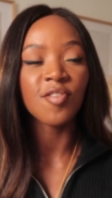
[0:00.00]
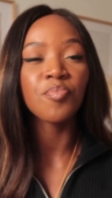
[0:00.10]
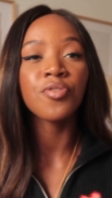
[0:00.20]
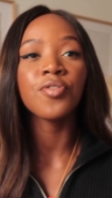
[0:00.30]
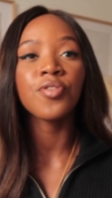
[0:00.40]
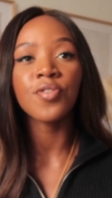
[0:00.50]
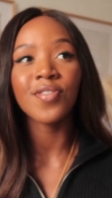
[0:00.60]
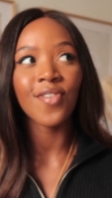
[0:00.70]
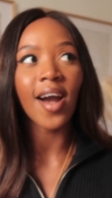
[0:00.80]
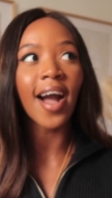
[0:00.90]
It's
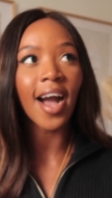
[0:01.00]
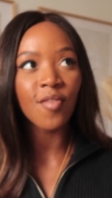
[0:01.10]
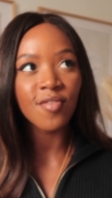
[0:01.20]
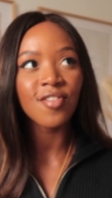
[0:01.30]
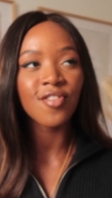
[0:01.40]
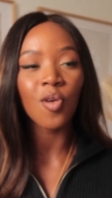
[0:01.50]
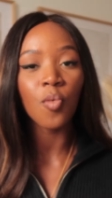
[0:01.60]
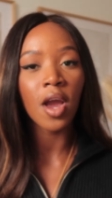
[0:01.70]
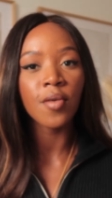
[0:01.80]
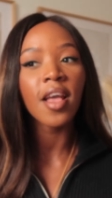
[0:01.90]
beautiful. I haven't stopped
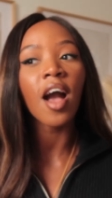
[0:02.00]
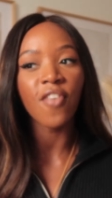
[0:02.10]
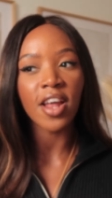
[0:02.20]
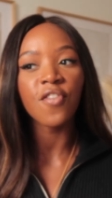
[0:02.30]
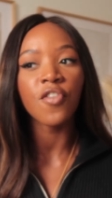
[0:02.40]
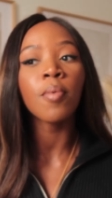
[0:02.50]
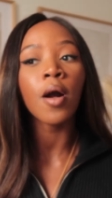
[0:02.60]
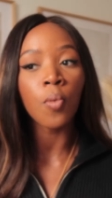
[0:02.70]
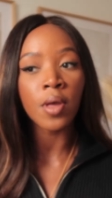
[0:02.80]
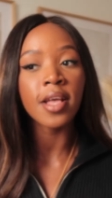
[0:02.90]
wearing it. I've had it for
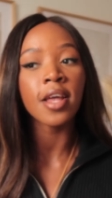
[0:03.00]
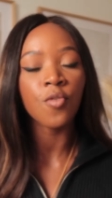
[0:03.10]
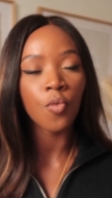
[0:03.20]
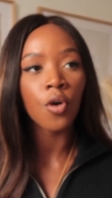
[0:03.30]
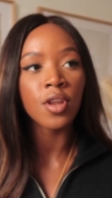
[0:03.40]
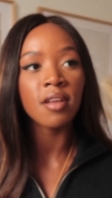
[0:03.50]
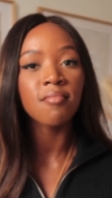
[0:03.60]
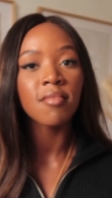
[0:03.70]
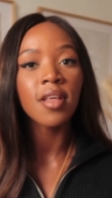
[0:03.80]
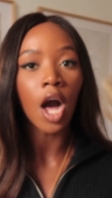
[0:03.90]
about a week and I've worn it
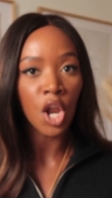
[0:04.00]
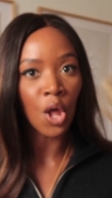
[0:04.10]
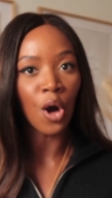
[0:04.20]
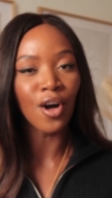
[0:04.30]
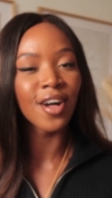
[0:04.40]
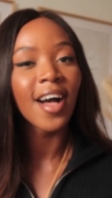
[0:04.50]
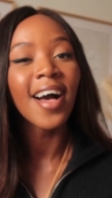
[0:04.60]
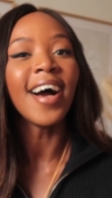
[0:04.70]
a lot.